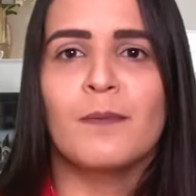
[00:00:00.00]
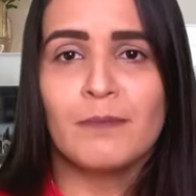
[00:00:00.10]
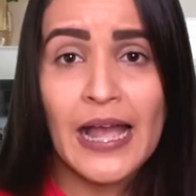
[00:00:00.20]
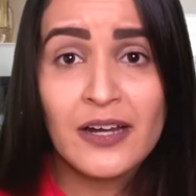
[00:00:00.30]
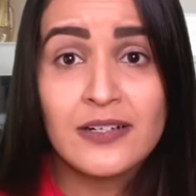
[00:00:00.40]

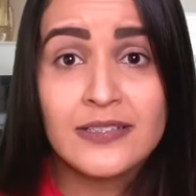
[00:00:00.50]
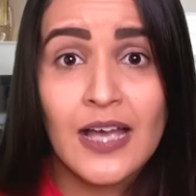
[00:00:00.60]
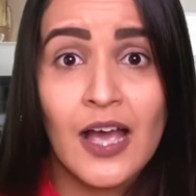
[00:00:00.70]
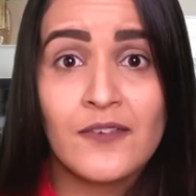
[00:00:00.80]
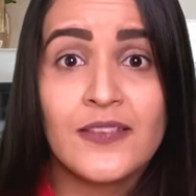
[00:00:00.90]

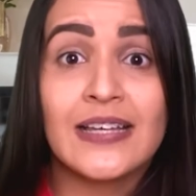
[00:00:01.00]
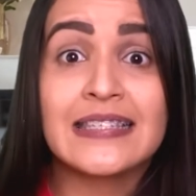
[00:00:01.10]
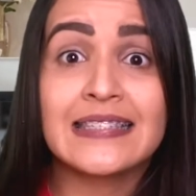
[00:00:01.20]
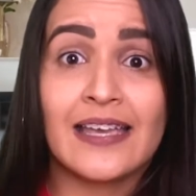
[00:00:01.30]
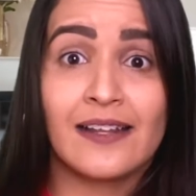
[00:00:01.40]
Microsoft,
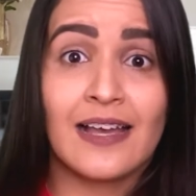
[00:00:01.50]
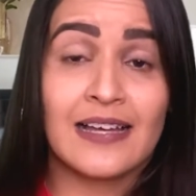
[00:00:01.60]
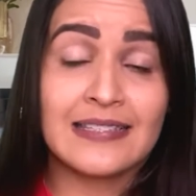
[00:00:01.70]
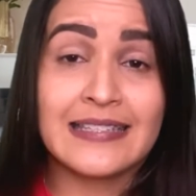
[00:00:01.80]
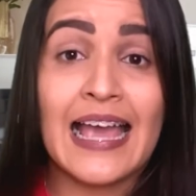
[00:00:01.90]

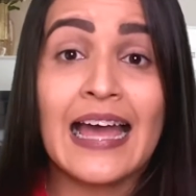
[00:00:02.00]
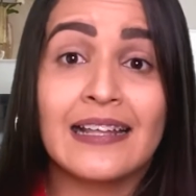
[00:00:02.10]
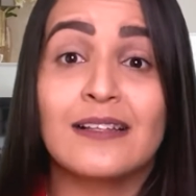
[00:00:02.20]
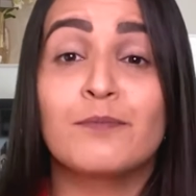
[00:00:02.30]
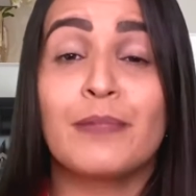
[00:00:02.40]
a
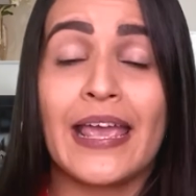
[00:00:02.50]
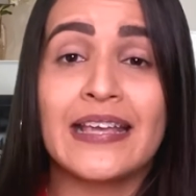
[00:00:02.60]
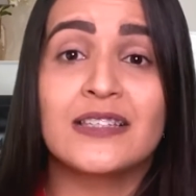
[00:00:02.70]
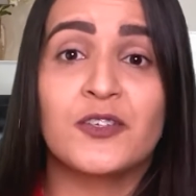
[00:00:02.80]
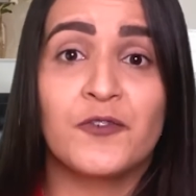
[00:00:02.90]

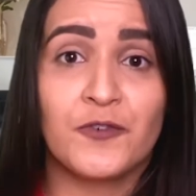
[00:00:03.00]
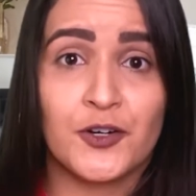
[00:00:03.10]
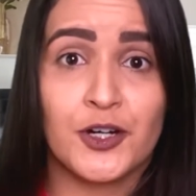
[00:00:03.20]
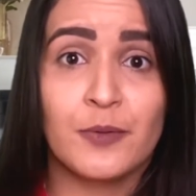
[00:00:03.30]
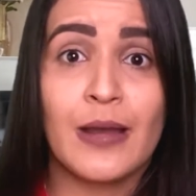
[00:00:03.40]
Seattle-based
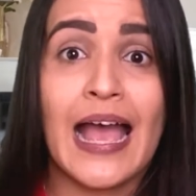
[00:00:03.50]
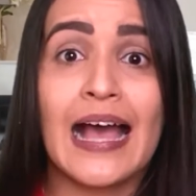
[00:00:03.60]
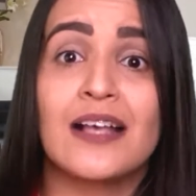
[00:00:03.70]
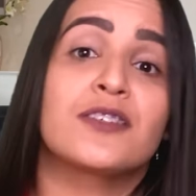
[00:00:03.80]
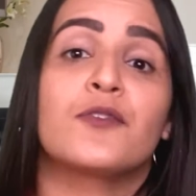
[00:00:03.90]
firm,
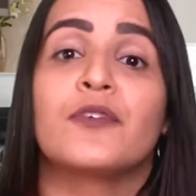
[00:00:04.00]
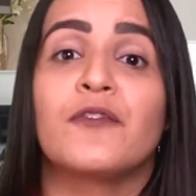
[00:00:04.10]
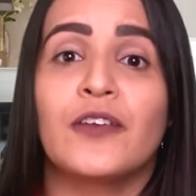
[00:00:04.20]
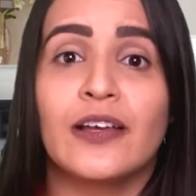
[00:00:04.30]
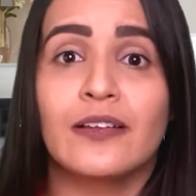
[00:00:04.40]
has
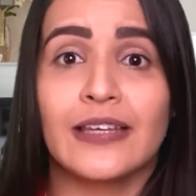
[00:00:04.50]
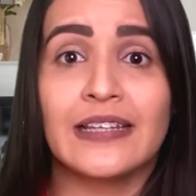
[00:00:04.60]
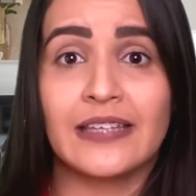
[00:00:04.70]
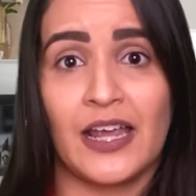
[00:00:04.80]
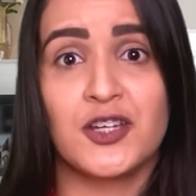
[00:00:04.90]
revealed
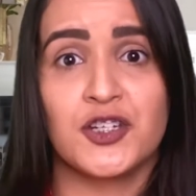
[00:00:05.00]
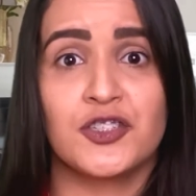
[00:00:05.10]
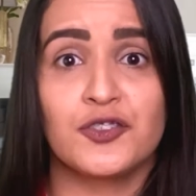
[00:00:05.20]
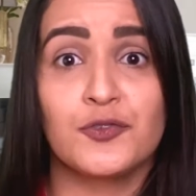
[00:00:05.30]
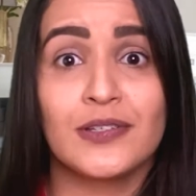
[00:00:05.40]

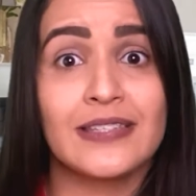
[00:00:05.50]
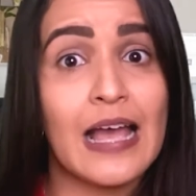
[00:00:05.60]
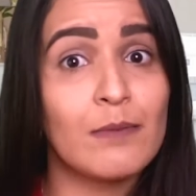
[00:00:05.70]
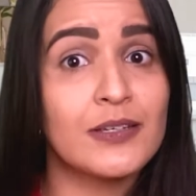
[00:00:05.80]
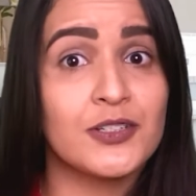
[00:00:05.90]
intentions to
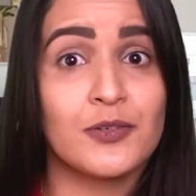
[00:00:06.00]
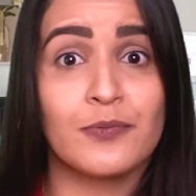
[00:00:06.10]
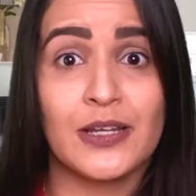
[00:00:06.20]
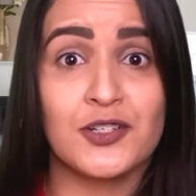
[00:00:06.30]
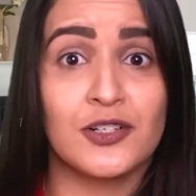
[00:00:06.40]
establish a
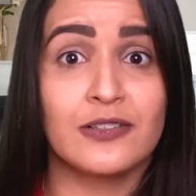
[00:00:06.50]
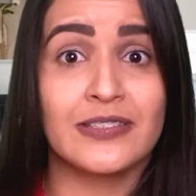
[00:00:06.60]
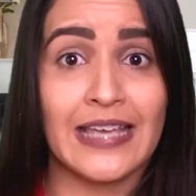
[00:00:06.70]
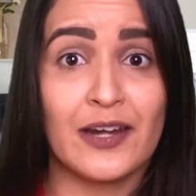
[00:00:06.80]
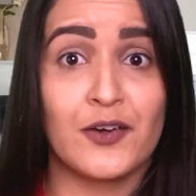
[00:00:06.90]
regional
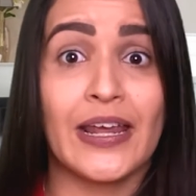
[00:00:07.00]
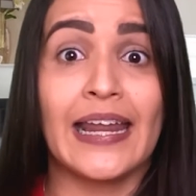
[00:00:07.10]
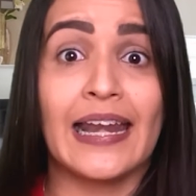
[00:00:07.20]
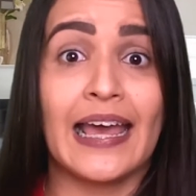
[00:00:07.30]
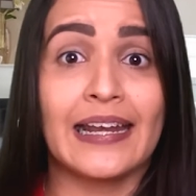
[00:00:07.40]
center
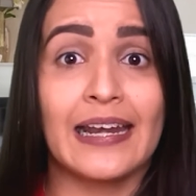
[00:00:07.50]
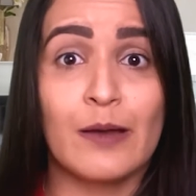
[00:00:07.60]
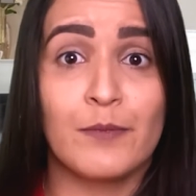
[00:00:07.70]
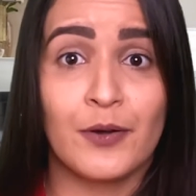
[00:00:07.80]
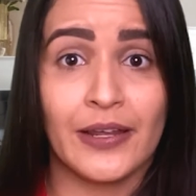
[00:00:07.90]
in Latin
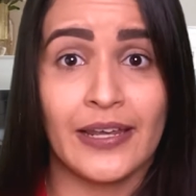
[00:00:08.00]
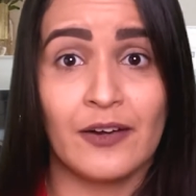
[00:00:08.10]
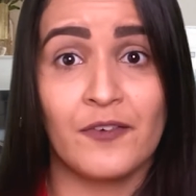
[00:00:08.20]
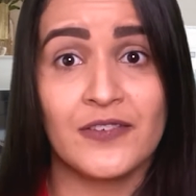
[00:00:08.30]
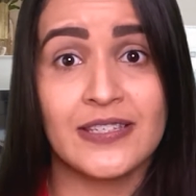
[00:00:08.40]
American
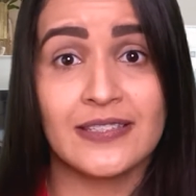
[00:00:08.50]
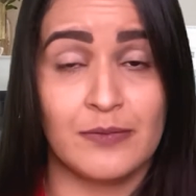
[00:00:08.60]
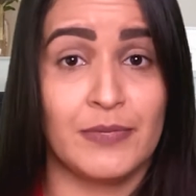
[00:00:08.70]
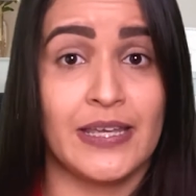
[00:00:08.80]
offices in